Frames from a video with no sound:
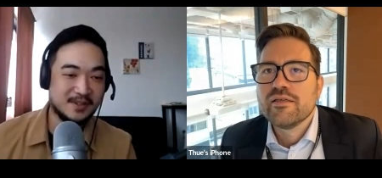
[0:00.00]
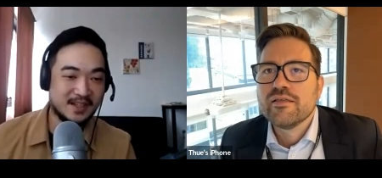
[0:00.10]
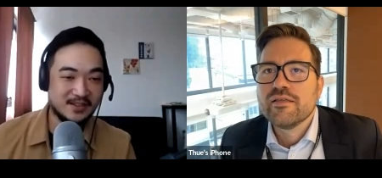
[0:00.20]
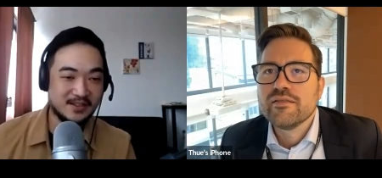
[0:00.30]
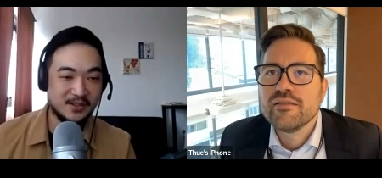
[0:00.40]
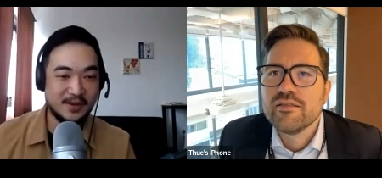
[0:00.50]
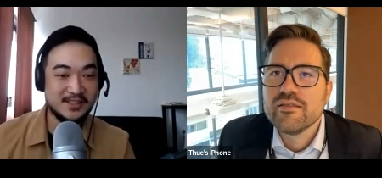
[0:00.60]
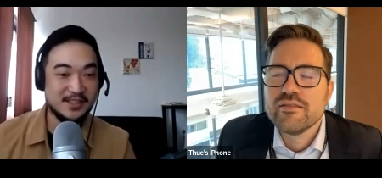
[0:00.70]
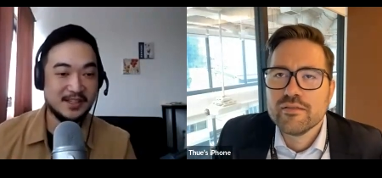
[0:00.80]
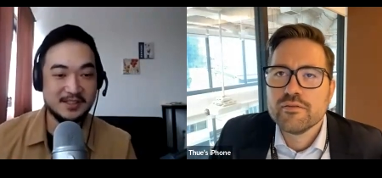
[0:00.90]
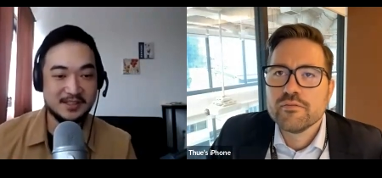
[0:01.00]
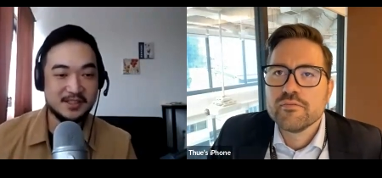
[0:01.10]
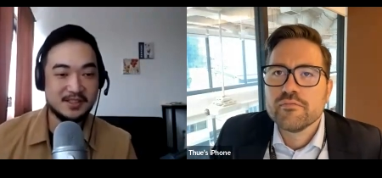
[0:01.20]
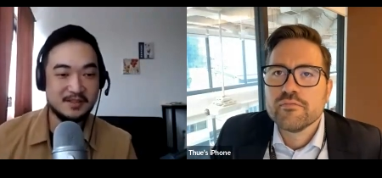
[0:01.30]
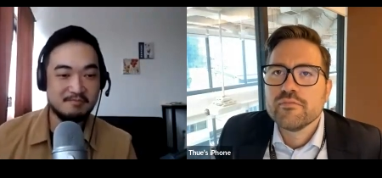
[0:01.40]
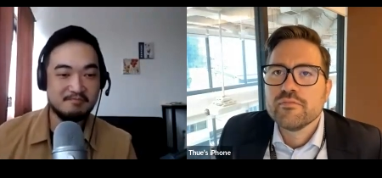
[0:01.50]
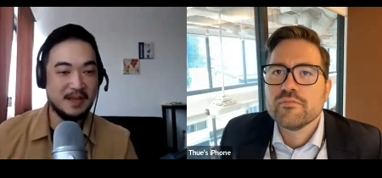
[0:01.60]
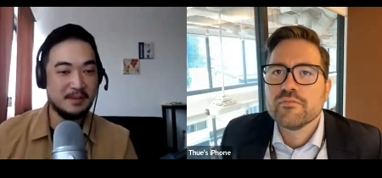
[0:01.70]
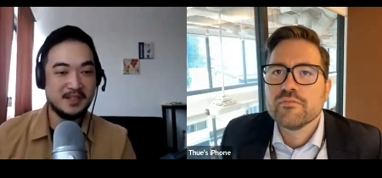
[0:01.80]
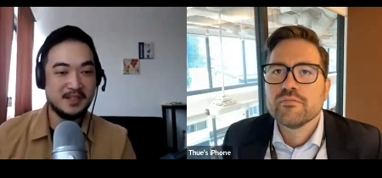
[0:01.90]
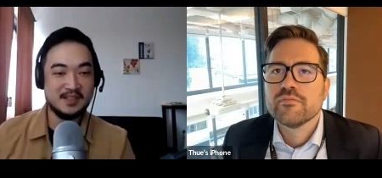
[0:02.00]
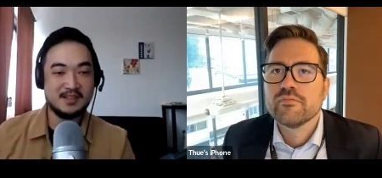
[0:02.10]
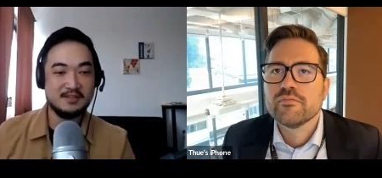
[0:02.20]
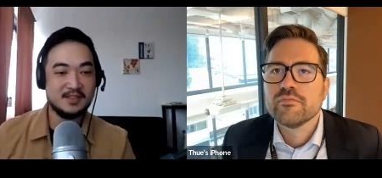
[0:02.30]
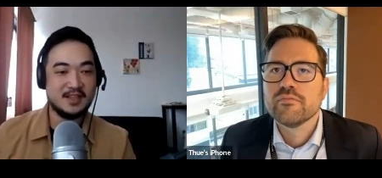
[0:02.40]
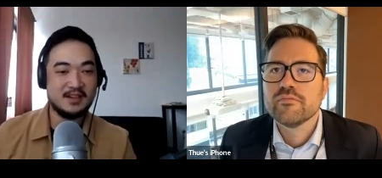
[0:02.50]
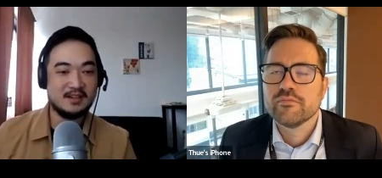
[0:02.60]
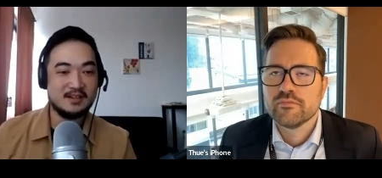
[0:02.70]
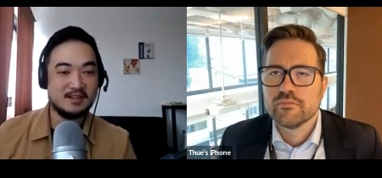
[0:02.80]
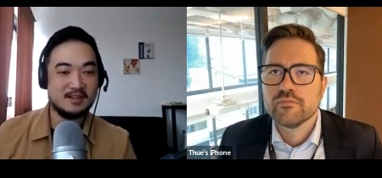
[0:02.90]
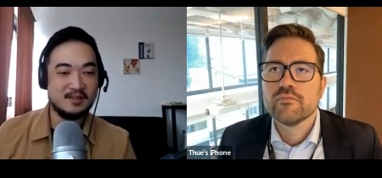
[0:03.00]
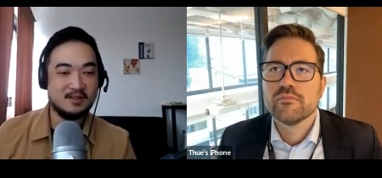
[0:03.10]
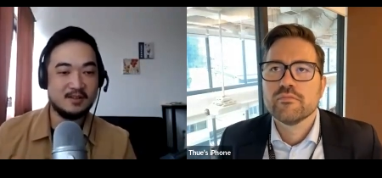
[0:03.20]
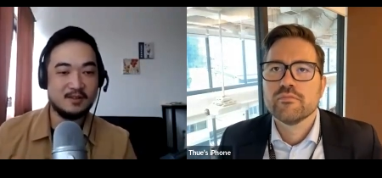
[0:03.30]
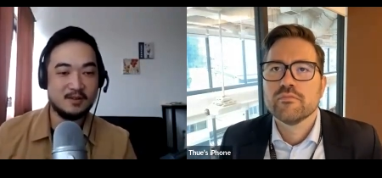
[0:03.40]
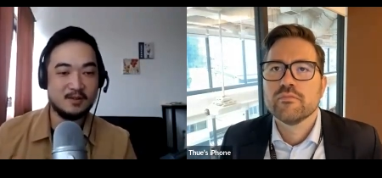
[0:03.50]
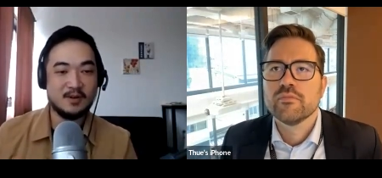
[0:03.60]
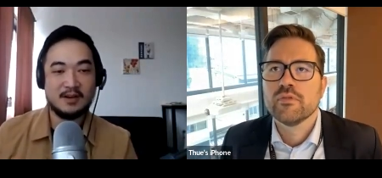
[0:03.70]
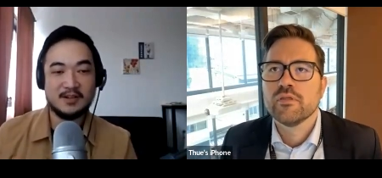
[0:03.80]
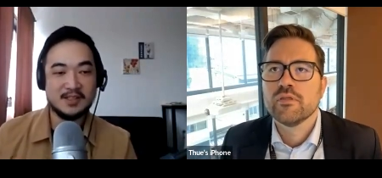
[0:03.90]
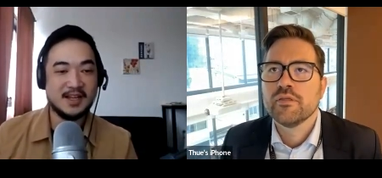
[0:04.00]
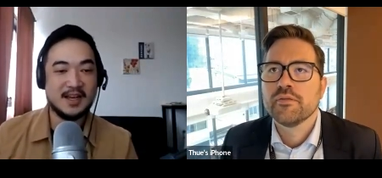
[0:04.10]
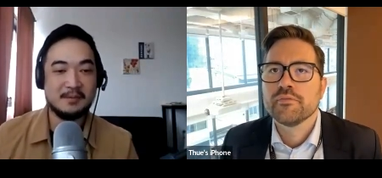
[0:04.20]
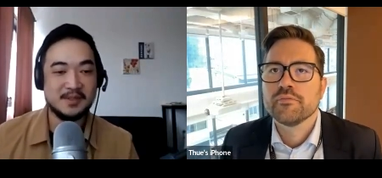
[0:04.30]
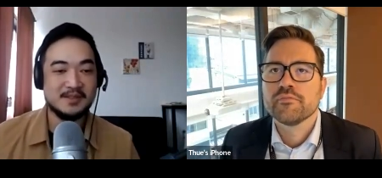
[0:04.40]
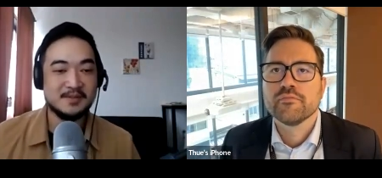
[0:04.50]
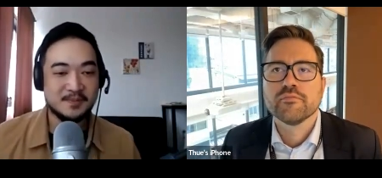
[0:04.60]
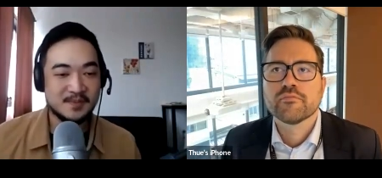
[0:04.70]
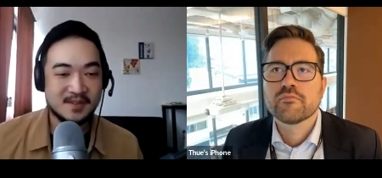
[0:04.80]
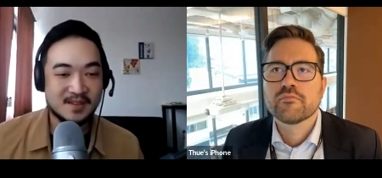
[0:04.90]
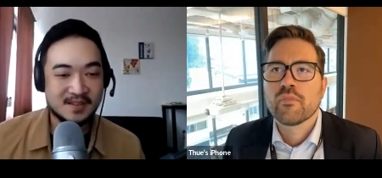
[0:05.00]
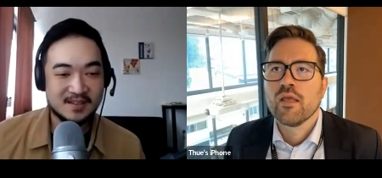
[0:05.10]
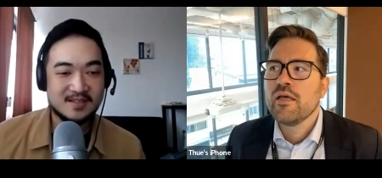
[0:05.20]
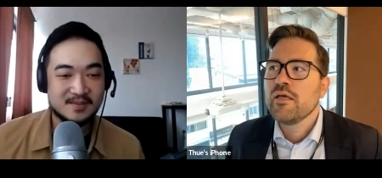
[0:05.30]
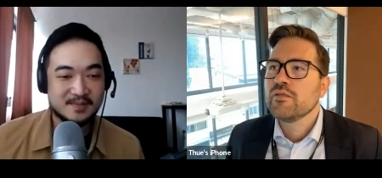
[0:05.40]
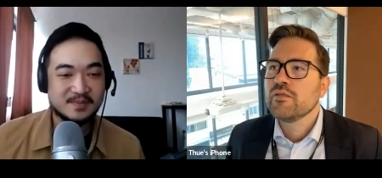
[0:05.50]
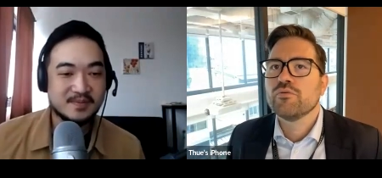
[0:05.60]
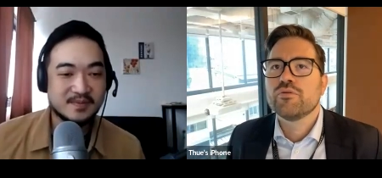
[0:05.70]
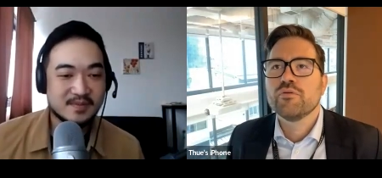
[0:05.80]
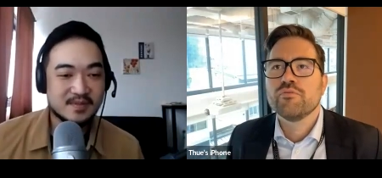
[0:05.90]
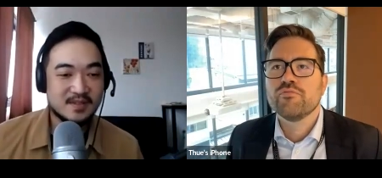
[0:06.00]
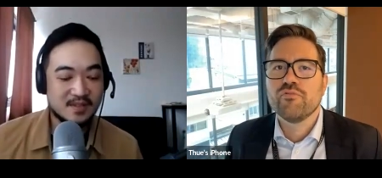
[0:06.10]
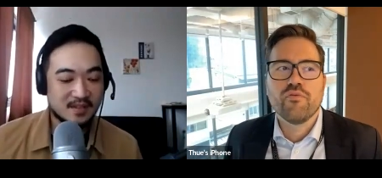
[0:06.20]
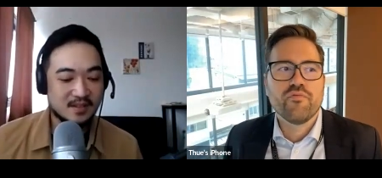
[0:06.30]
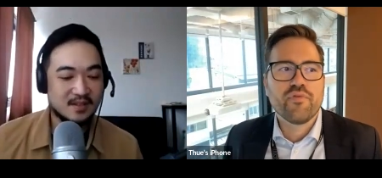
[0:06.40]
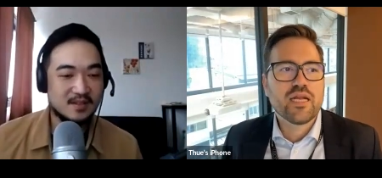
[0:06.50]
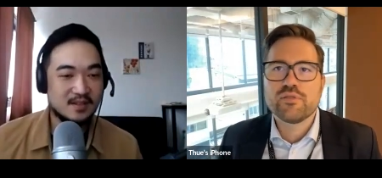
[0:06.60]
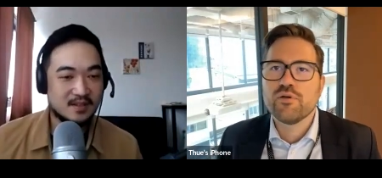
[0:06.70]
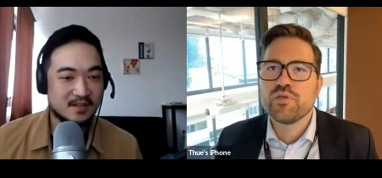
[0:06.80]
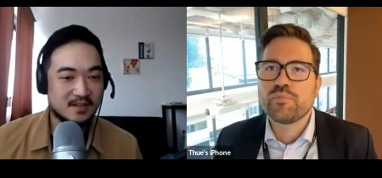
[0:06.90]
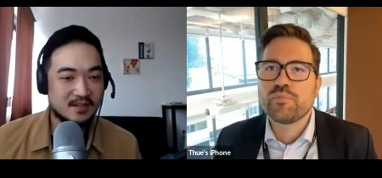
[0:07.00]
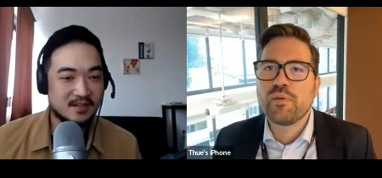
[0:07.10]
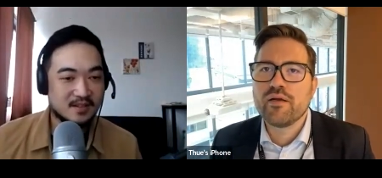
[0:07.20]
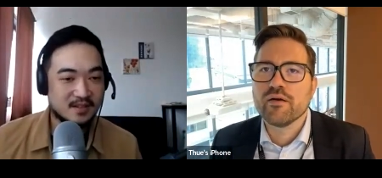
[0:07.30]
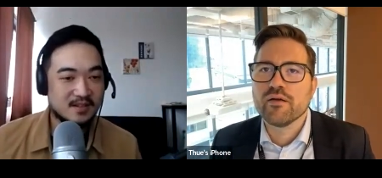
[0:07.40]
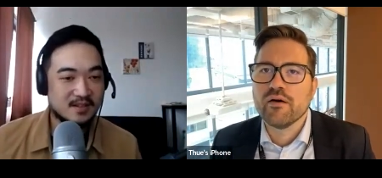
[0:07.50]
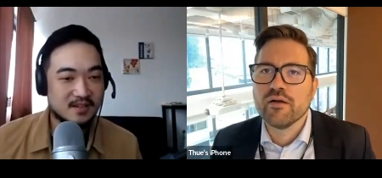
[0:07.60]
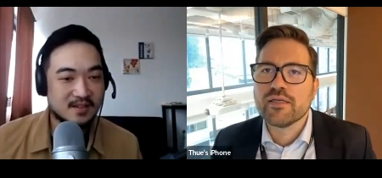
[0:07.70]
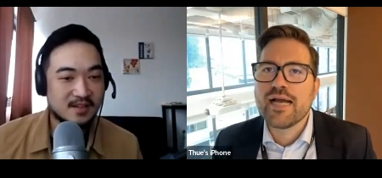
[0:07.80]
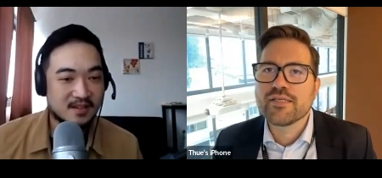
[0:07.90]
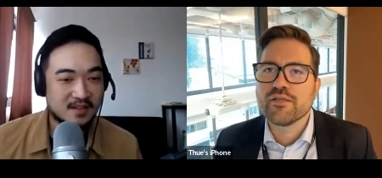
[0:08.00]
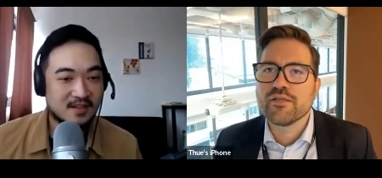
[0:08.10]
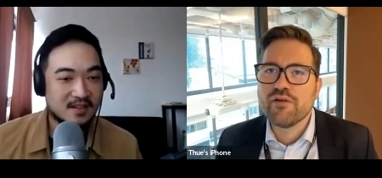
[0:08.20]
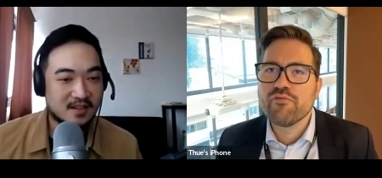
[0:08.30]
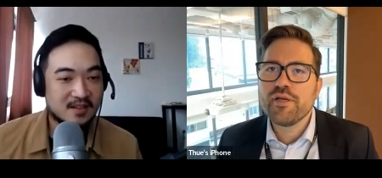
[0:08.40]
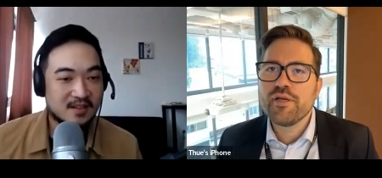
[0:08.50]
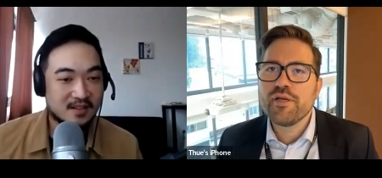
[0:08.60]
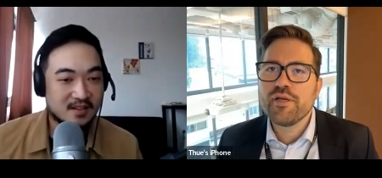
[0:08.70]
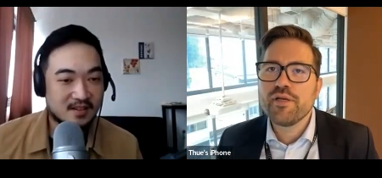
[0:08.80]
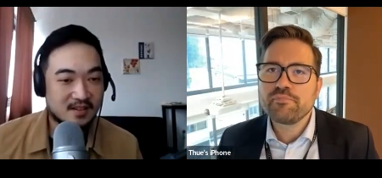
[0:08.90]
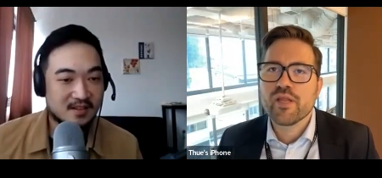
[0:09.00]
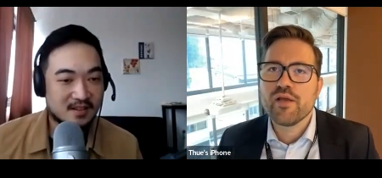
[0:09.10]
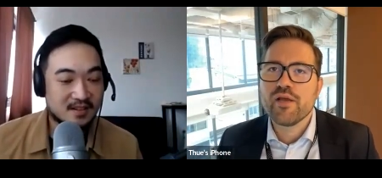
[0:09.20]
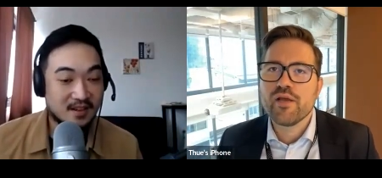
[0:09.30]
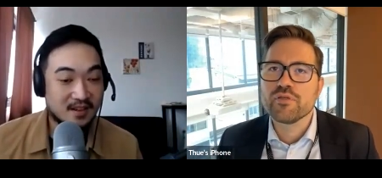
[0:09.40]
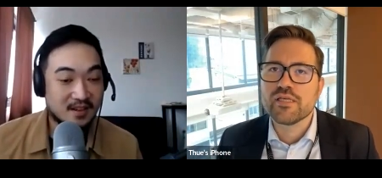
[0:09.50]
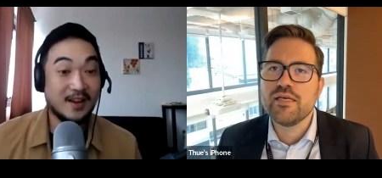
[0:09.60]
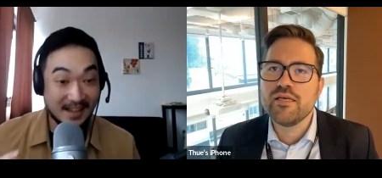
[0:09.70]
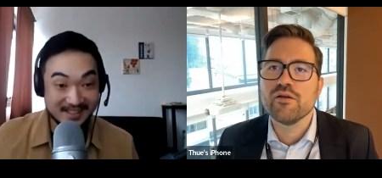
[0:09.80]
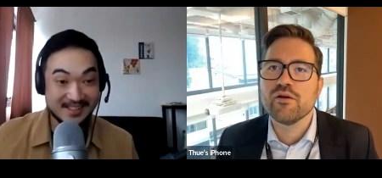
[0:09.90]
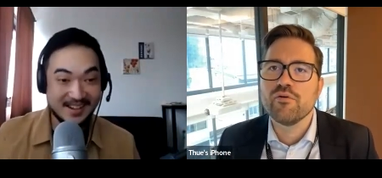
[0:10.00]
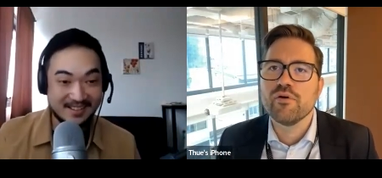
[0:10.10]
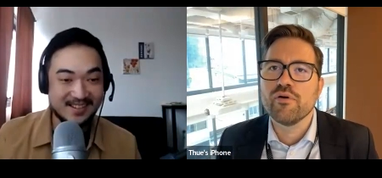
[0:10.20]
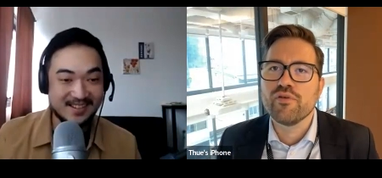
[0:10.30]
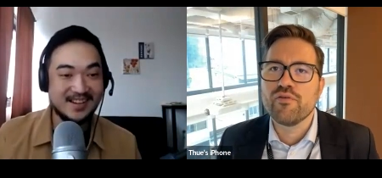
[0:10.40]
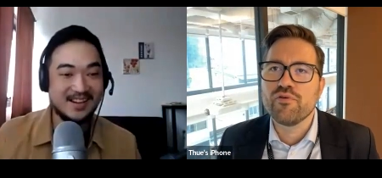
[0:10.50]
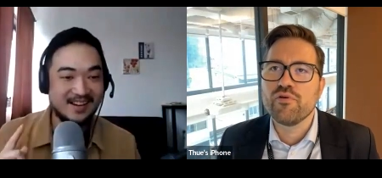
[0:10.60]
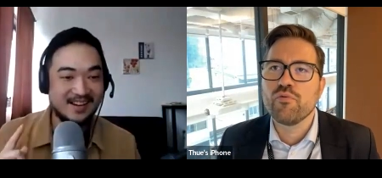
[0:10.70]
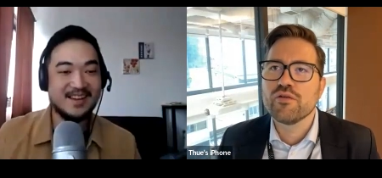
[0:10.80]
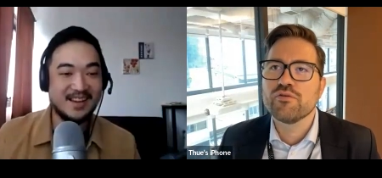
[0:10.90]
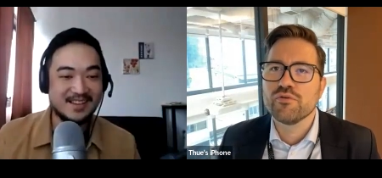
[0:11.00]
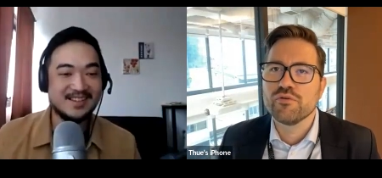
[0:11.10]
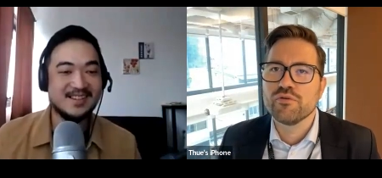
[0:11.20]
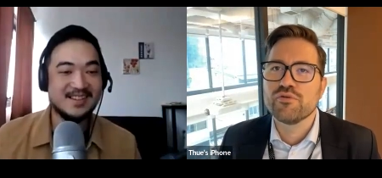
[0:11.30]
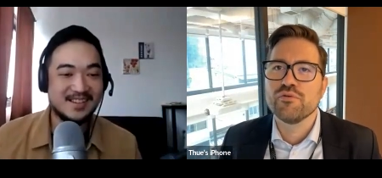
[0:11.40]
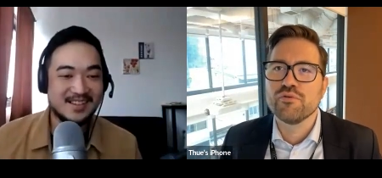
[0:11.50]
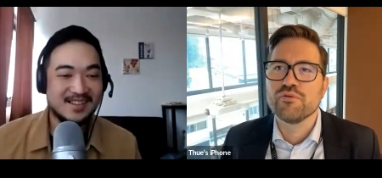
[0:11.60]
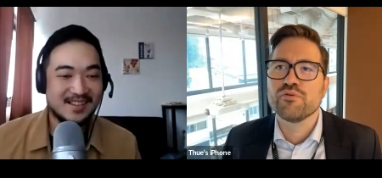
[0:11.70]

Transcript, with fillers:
Speaker 1: and then you exchange payment details there, or or how does it happen?
Speaker 2: So so Vietnam has always been big on on cash and delivery. It oh, cash key, and delivery. You know, okay. To, to,